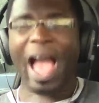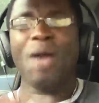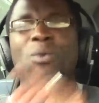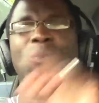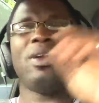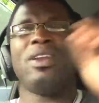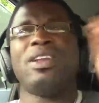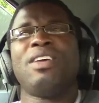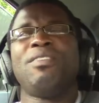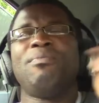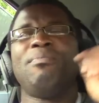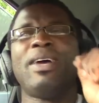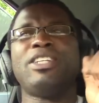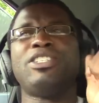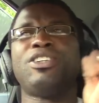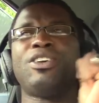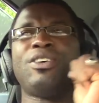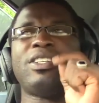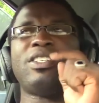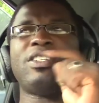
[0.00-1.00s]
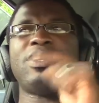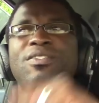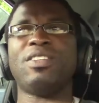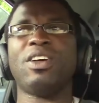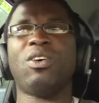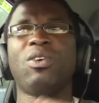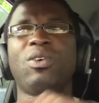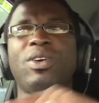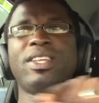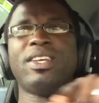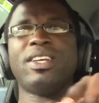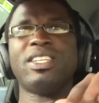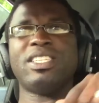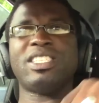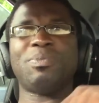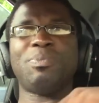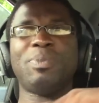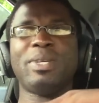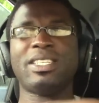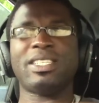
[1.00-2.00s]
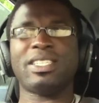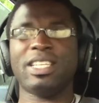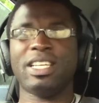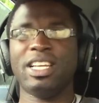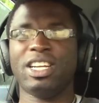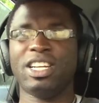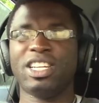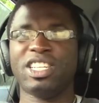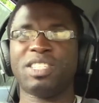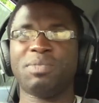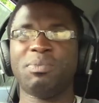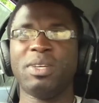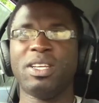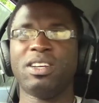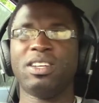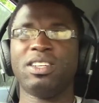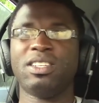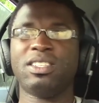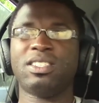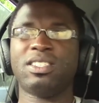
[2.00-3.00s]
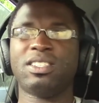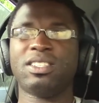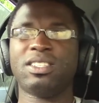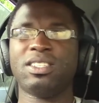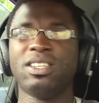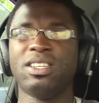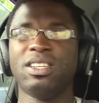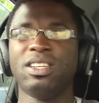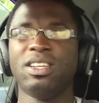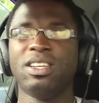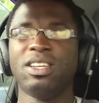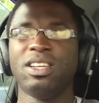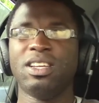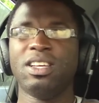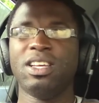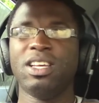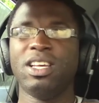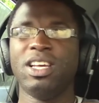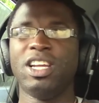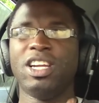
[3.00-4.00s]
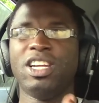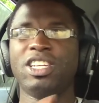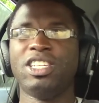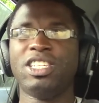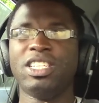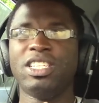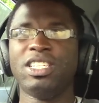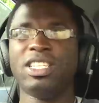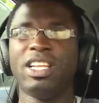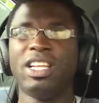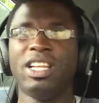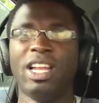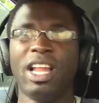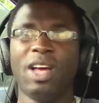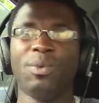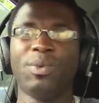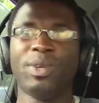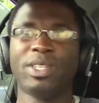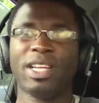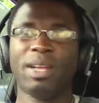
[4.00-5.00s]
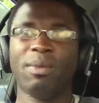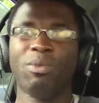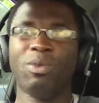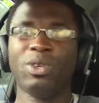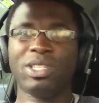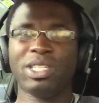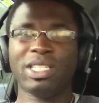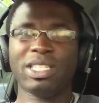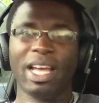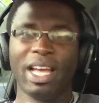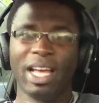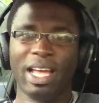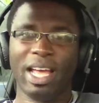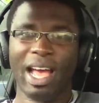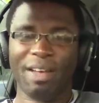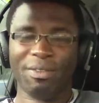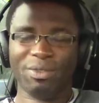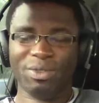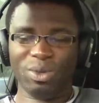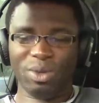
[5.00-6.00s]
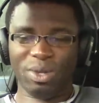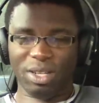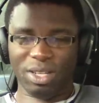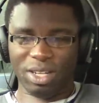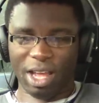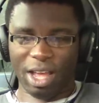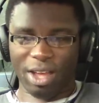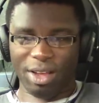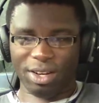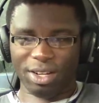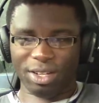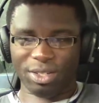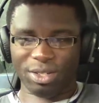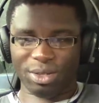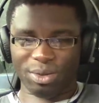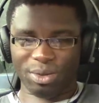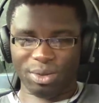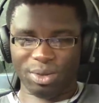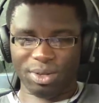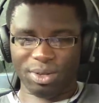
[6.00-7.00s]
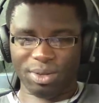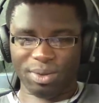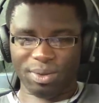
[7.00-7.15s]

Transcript: wonder if the majority of the audience speaks English because English is a language that most Thai have to learn and understood.